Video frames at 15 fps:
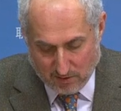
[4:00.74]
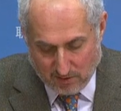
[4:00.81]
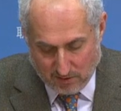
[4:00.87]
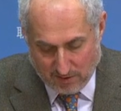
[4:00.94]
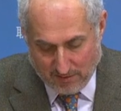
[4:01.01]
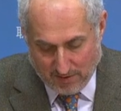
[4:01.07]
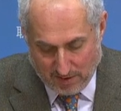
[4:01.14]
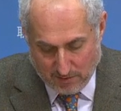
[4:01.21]
to
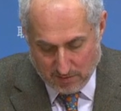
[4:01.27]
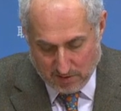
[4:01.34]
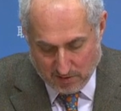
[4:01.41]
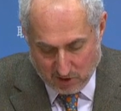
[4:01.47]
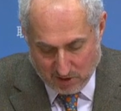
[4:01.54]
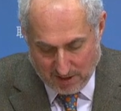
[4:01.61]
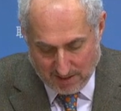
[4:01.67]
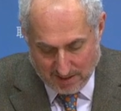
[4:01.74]
the development
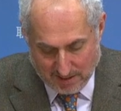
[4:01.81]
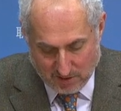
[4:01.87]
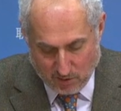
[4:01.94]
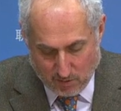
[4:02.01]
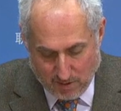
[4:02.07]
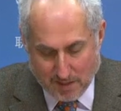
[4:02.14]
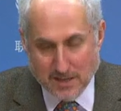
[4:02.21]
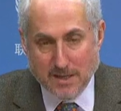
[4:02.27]
agenda
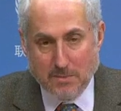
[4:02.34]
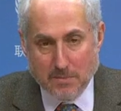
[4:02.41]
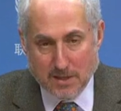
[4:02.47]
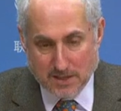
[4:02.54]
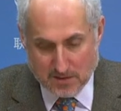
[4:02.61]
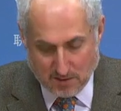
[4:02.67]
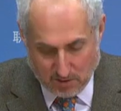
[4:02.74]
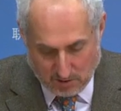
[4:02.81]
as
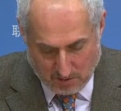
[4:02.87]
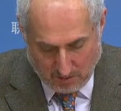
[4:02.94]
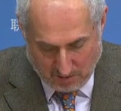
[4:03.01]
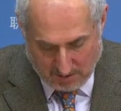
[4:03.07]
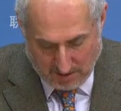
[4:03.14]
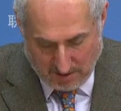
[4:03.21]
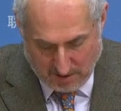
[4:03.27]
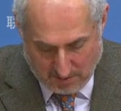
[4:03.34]
UNDP's
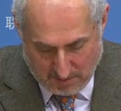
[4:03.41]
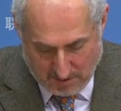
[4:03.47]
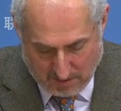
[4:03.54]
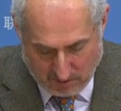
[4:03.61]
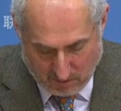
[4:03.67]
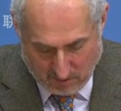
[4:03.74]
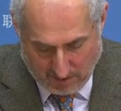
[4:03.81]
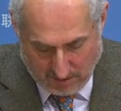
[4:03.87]
associate
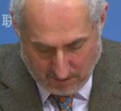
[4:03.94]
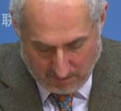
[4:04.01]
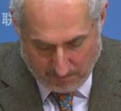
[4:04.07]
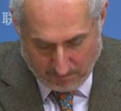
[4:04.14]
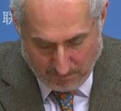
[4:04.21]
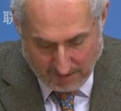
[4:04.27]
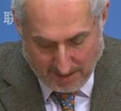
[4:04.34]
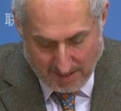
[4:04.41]
administrator.
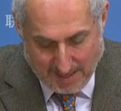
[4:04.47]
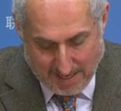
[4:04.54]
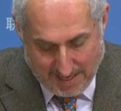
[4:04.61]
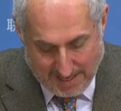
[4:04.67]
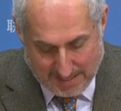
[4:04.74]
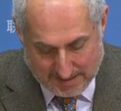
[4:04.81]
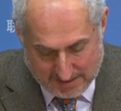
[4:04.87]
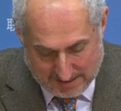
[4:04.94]

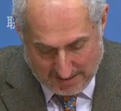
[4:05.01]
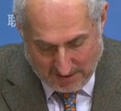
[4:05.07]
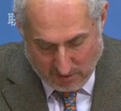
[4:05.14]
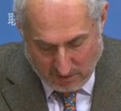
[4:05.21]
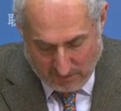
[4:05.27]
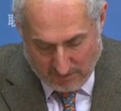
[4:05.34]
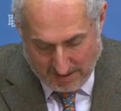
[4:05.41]
As senior